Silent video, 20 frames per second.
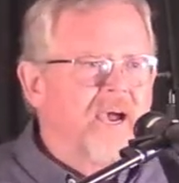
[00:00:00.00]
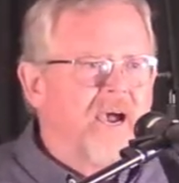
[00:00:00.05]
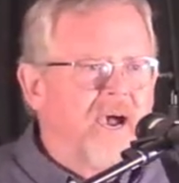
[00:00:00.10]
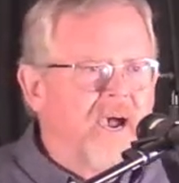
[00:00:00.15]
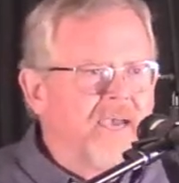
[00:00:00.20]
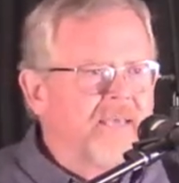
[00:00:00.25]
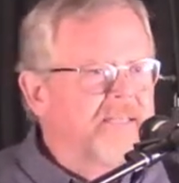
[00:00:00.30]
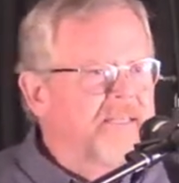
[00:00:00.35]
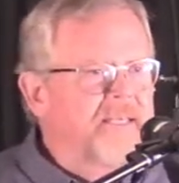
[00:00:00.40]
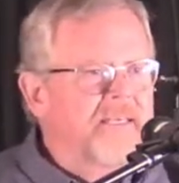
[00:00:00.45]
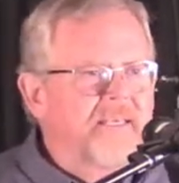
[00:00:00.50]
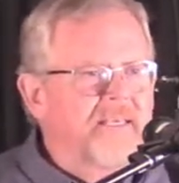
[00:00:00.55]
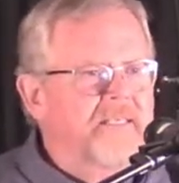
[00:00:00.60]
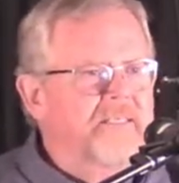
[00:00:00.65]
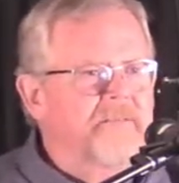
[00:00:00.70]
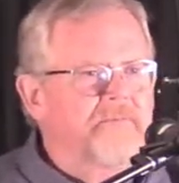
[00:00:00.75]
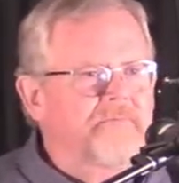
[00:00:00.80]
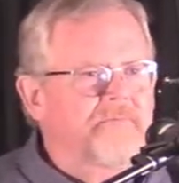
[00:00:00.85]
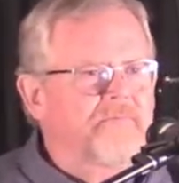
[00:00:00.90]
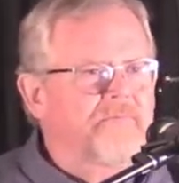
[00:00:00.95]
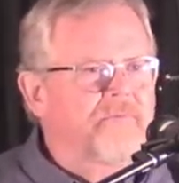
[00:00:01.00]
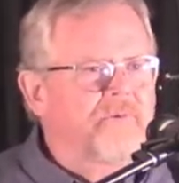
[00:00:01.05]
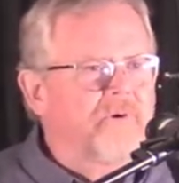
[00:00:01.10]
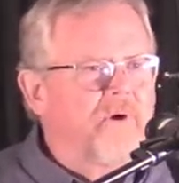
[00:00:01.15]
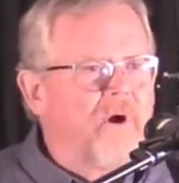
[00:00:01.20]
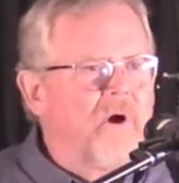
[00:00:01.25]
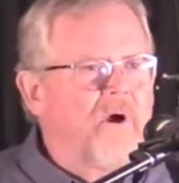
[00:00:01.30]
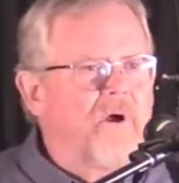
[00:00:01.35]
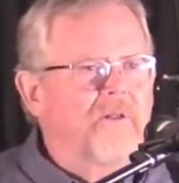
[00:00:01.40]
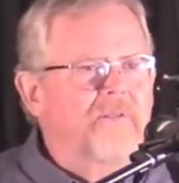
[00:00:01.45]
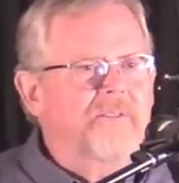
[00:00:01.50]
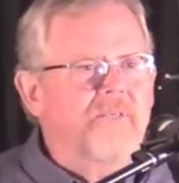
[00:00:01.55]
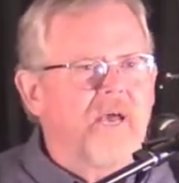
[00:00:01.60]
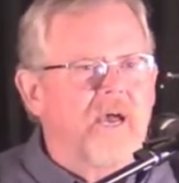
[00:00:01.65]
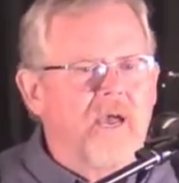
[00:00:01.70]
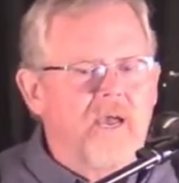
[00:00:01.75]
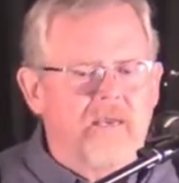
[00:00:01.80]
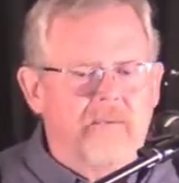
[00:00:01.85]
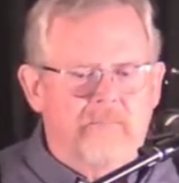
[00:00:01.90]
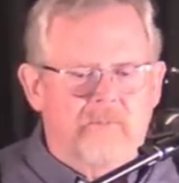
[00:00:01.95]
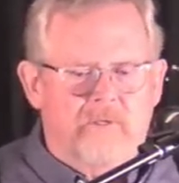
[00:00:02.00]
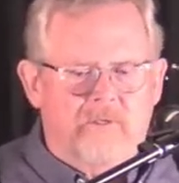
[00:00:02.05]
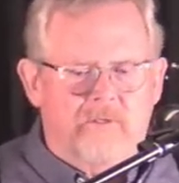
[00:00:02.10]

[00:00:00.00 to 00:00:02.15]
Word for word: I think it's for all times.